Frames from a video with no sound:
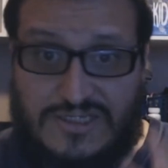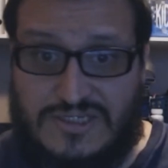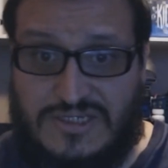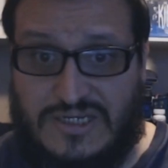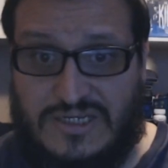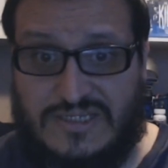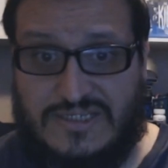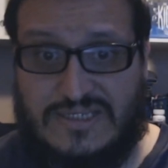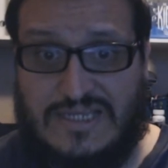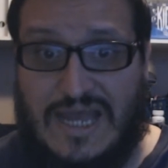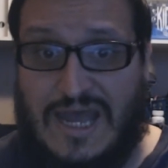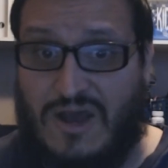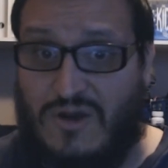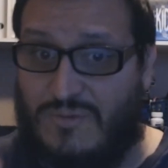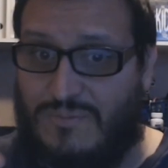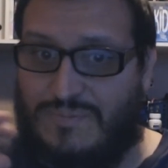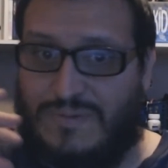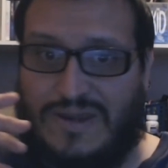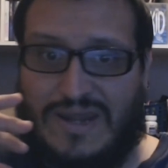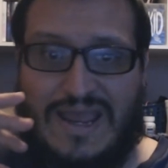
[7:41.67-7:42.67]

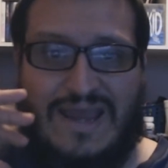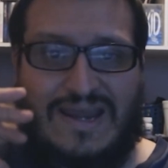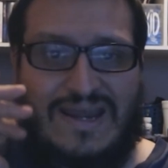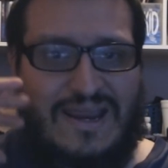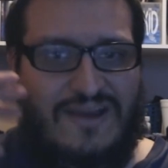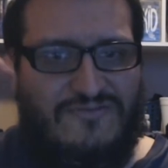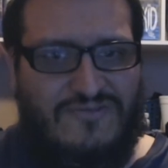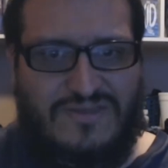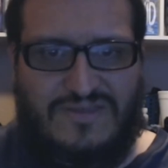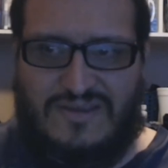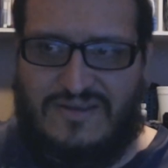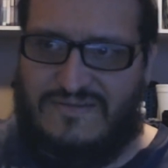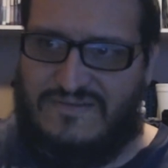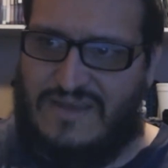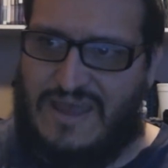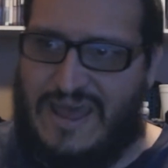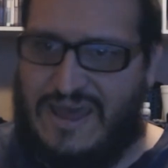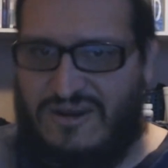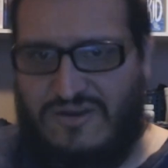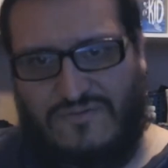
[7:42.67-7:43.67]
And everything is
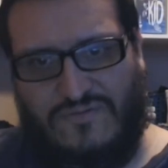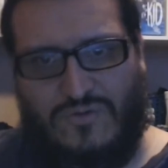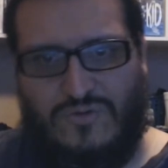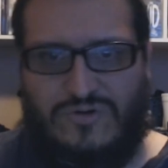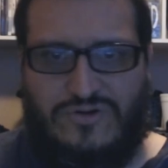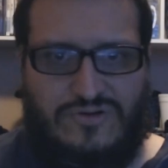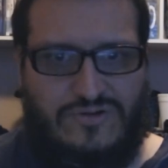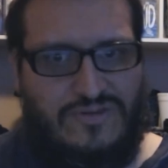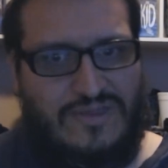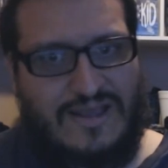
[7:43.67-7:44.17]
out of order.